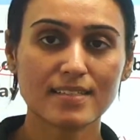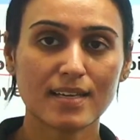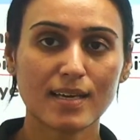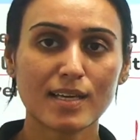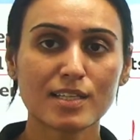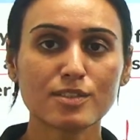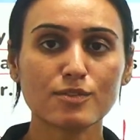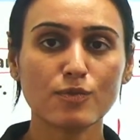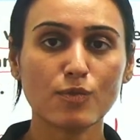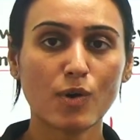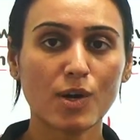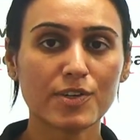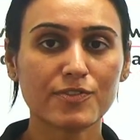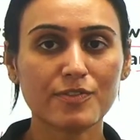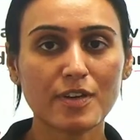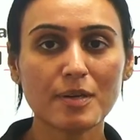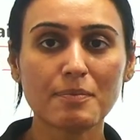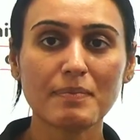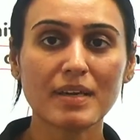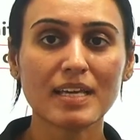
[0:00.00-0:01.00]
is what we
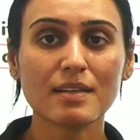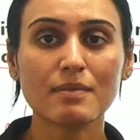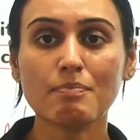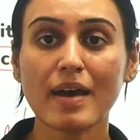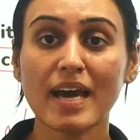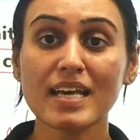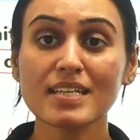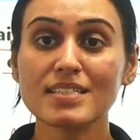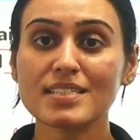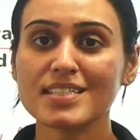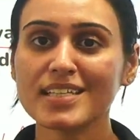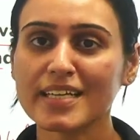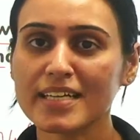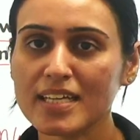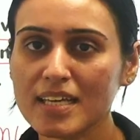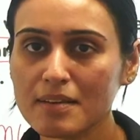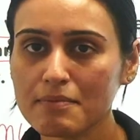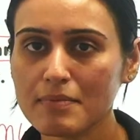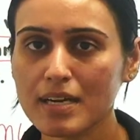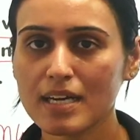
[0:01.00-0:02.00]
mean by
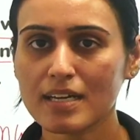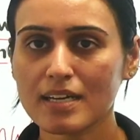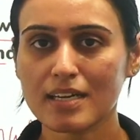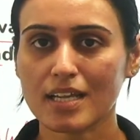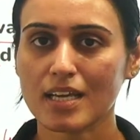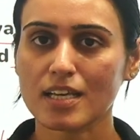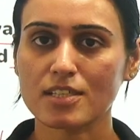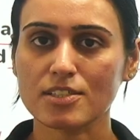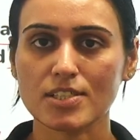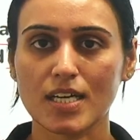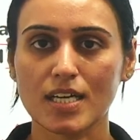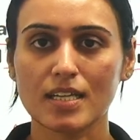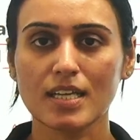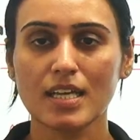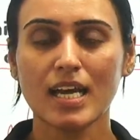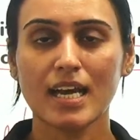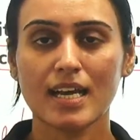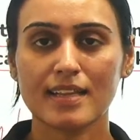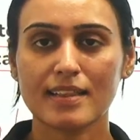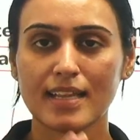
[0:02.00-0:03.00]
sedimentation,
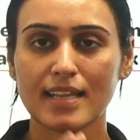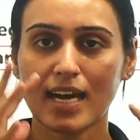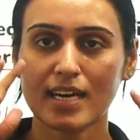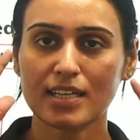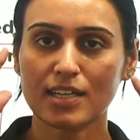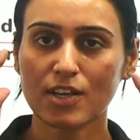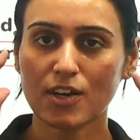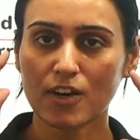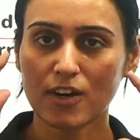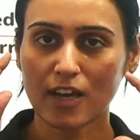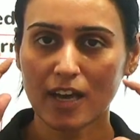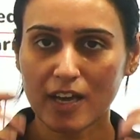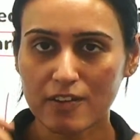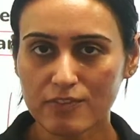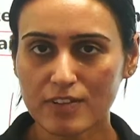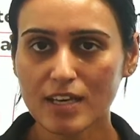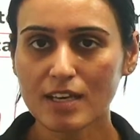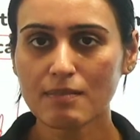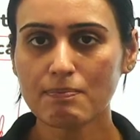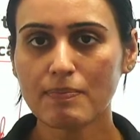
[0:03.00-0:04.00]
that your
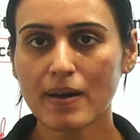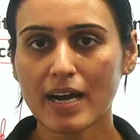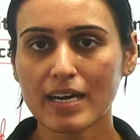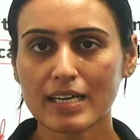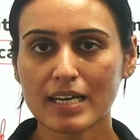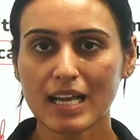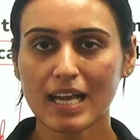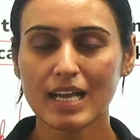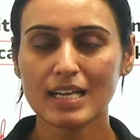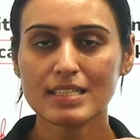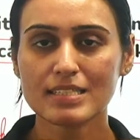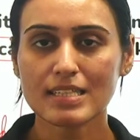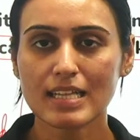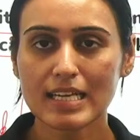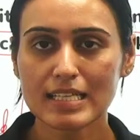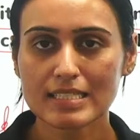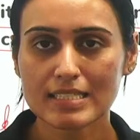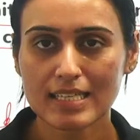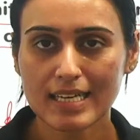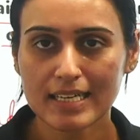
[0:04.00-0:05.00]
heavier particles, they
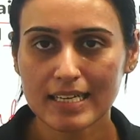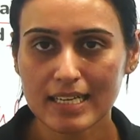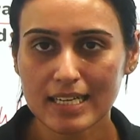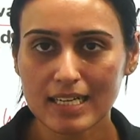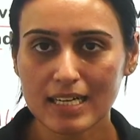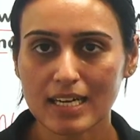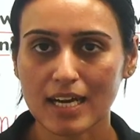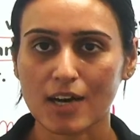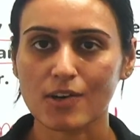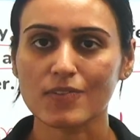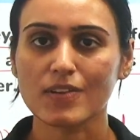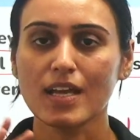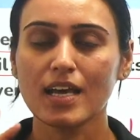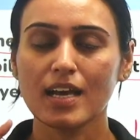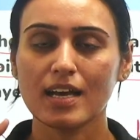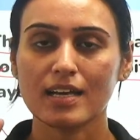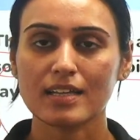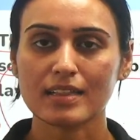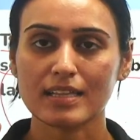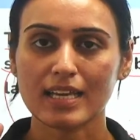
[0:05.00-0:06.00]
settle down.
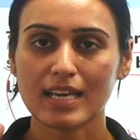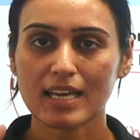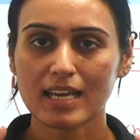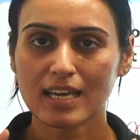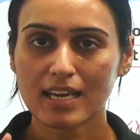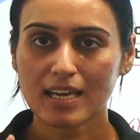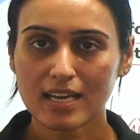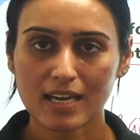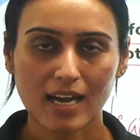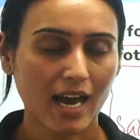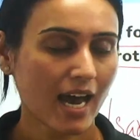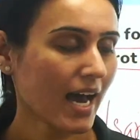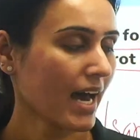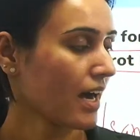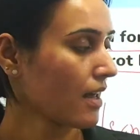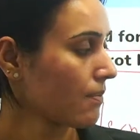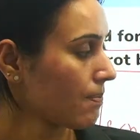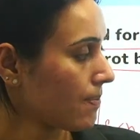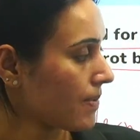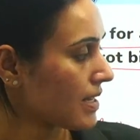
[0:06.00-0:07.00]
They are
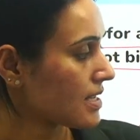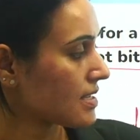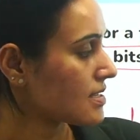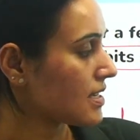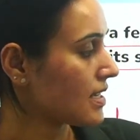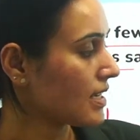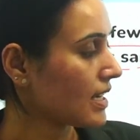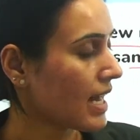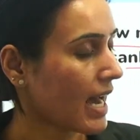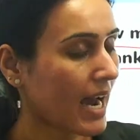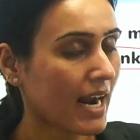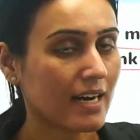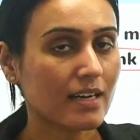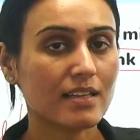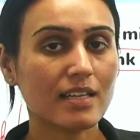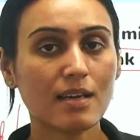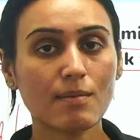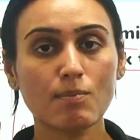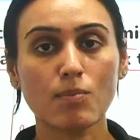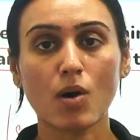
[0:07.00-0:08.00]
present at
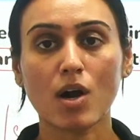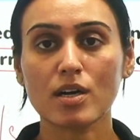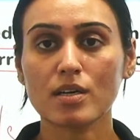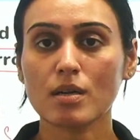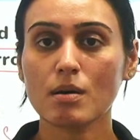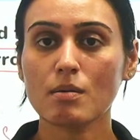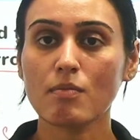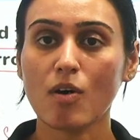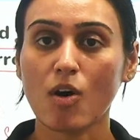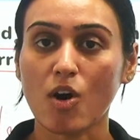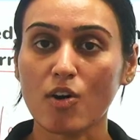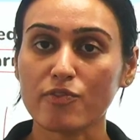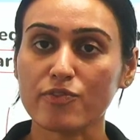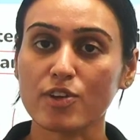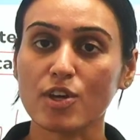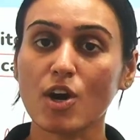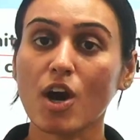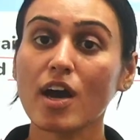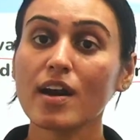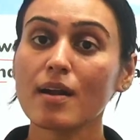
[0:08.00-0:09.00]
the bottom of
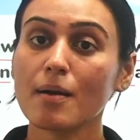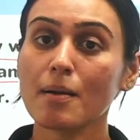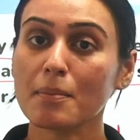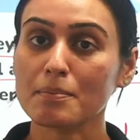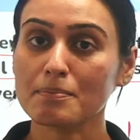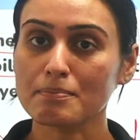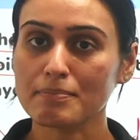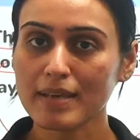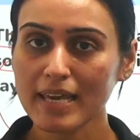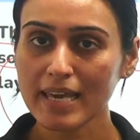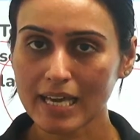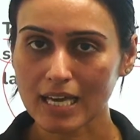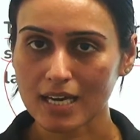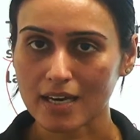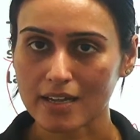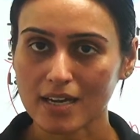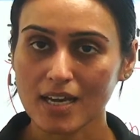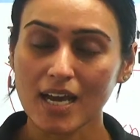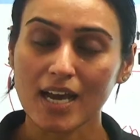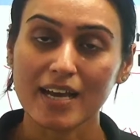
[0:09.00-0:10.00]
your beaker.
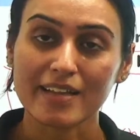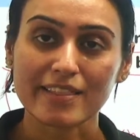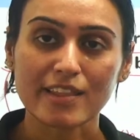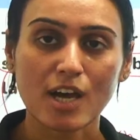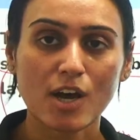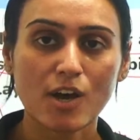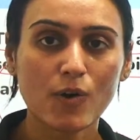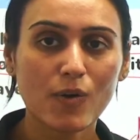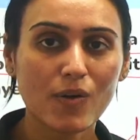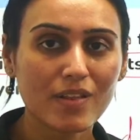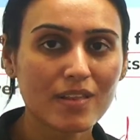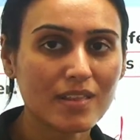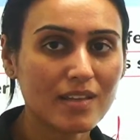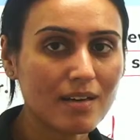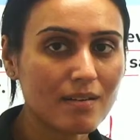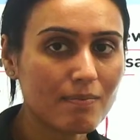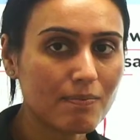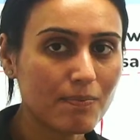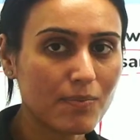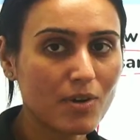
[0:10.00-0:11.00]
Now the
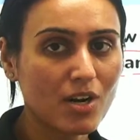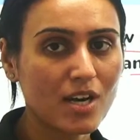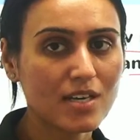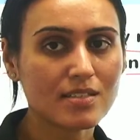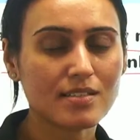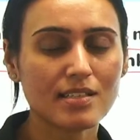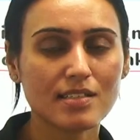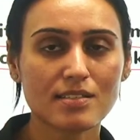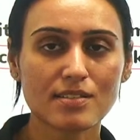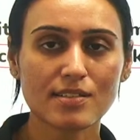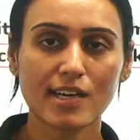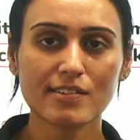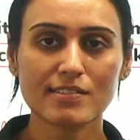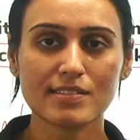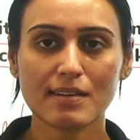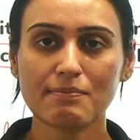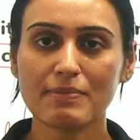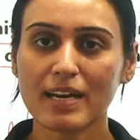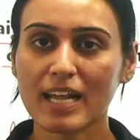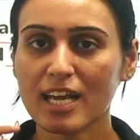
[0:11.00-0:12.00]
process of
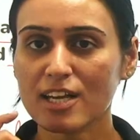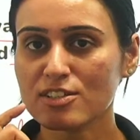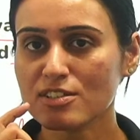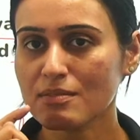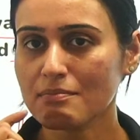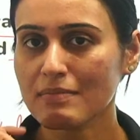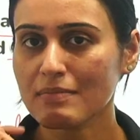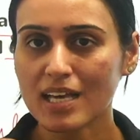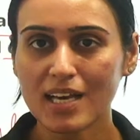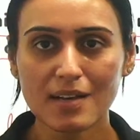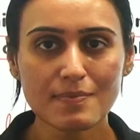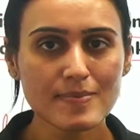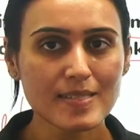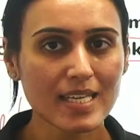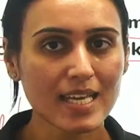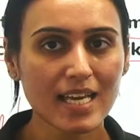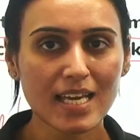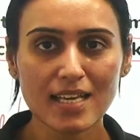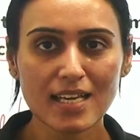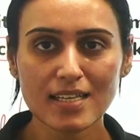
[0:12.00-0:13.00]
separation becomes
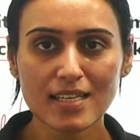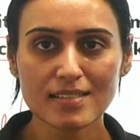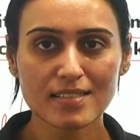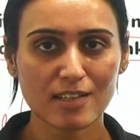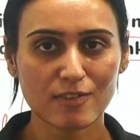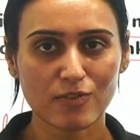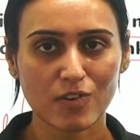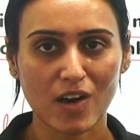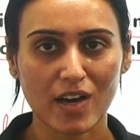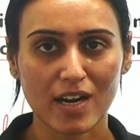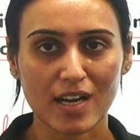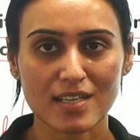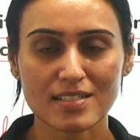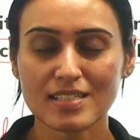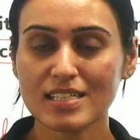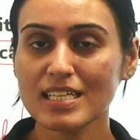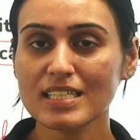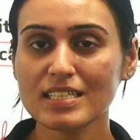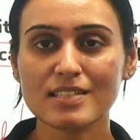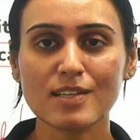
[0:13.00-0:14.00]
easier for us.
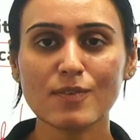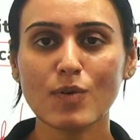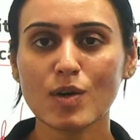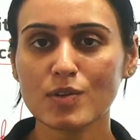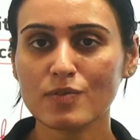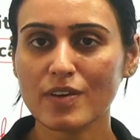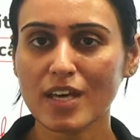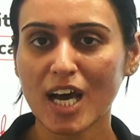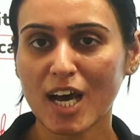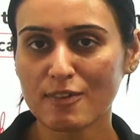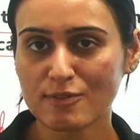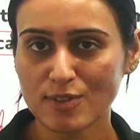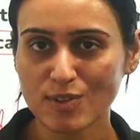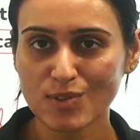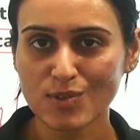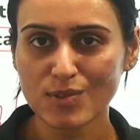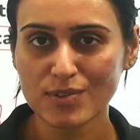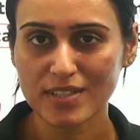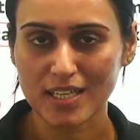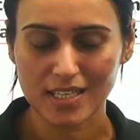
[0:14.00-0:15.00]
Let's see what we have to
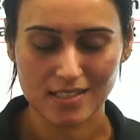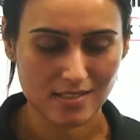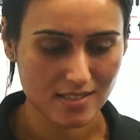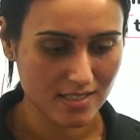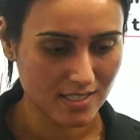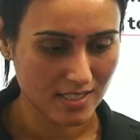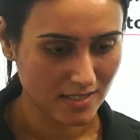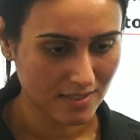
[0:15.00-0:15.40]
do next.